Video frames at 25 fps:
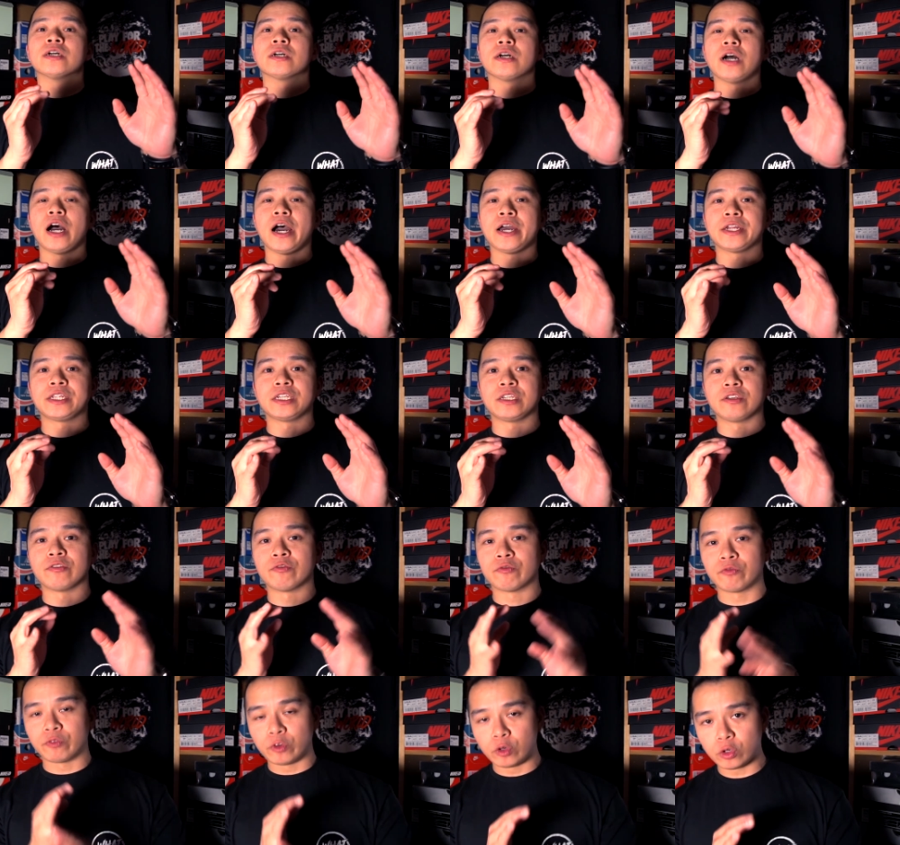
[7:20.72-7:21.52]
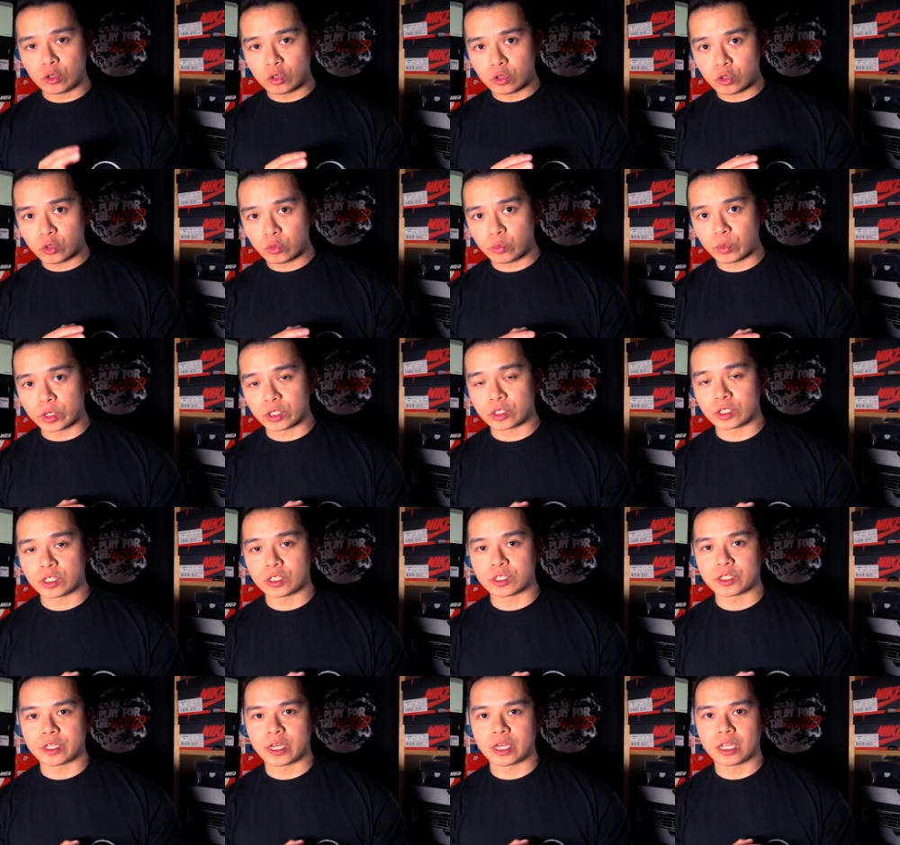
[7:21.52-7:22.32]
ID4, which
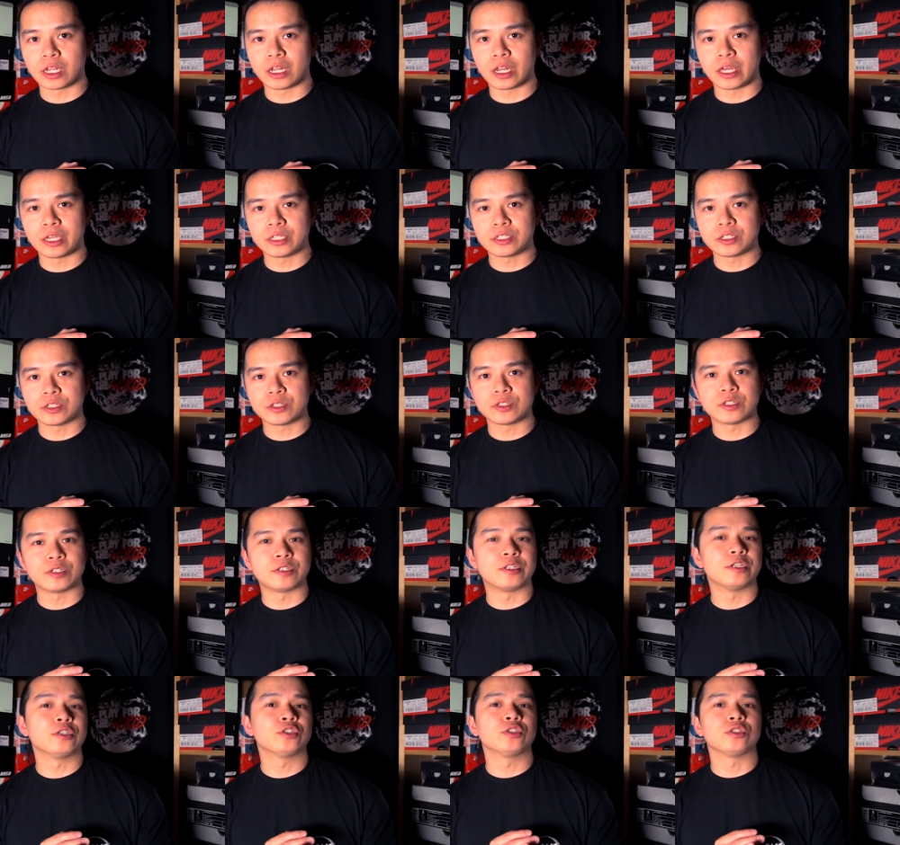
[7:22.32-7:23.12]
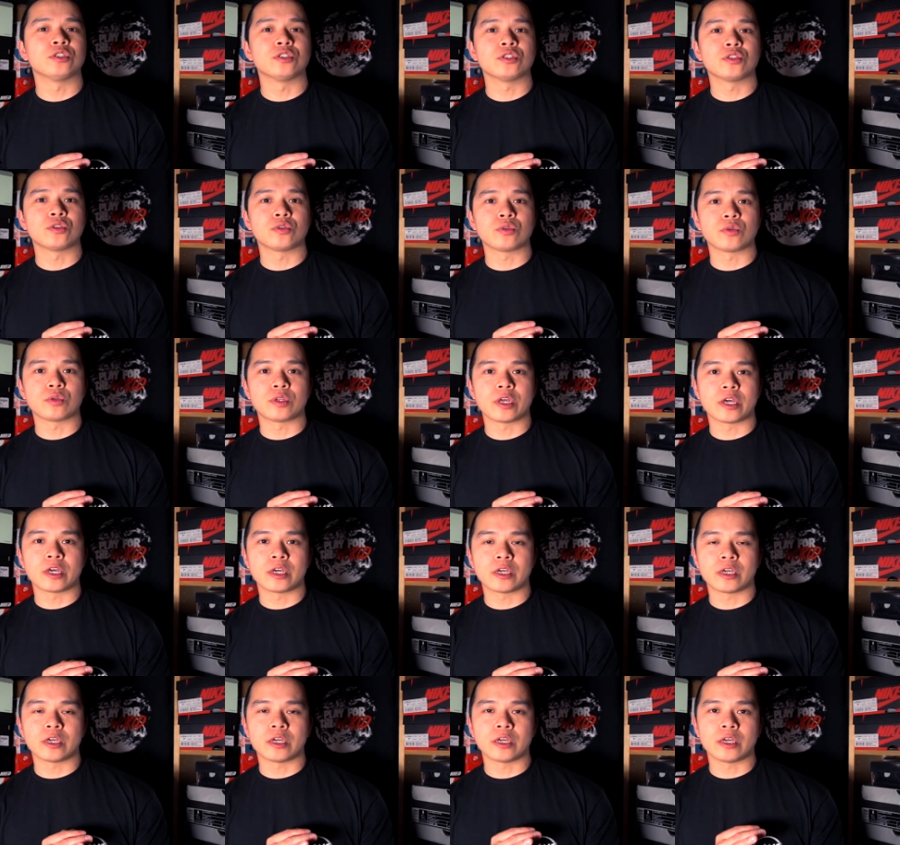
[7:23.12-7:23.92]
is their latest addition to
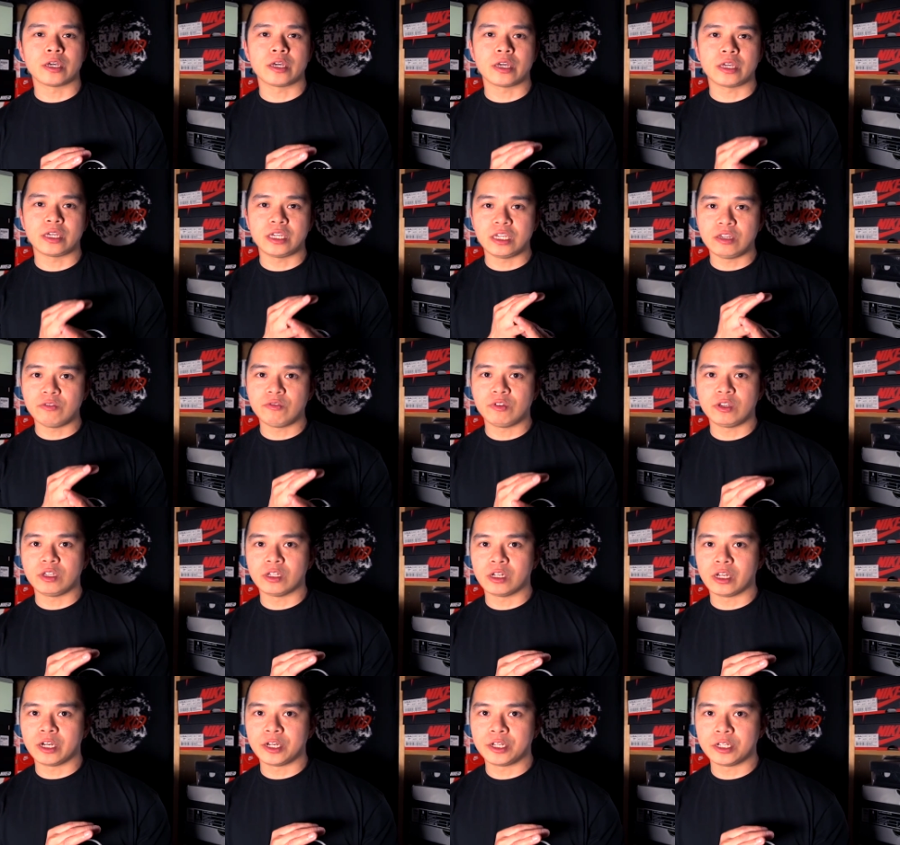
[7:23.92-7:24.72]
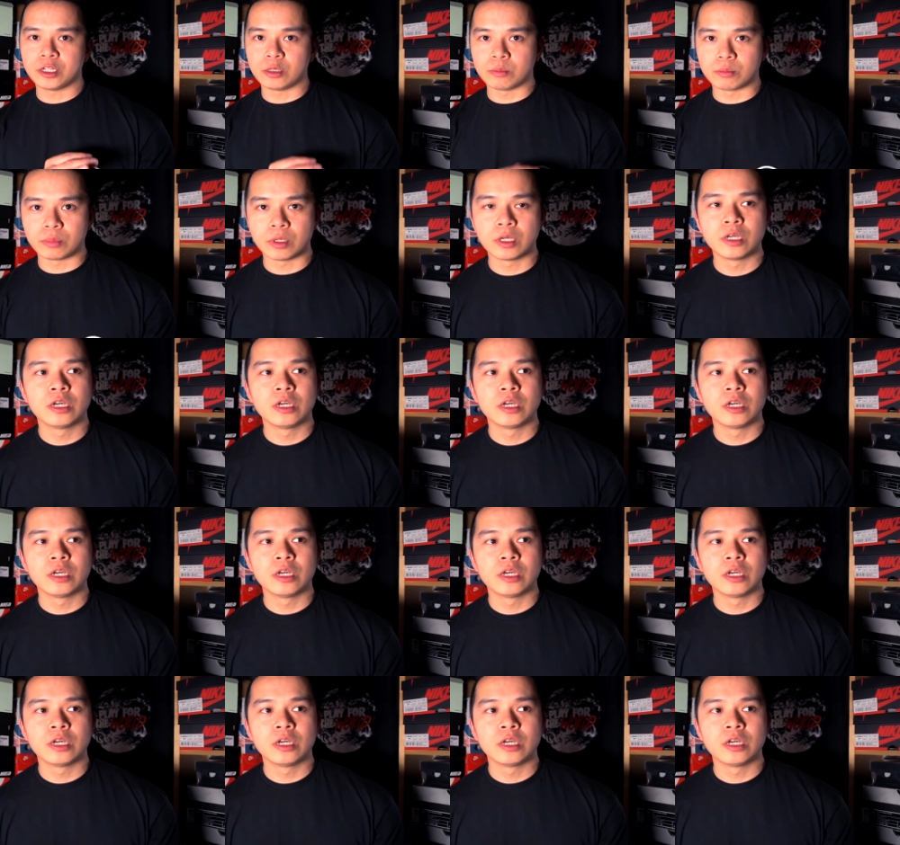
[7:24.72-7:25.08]
their EV lineup.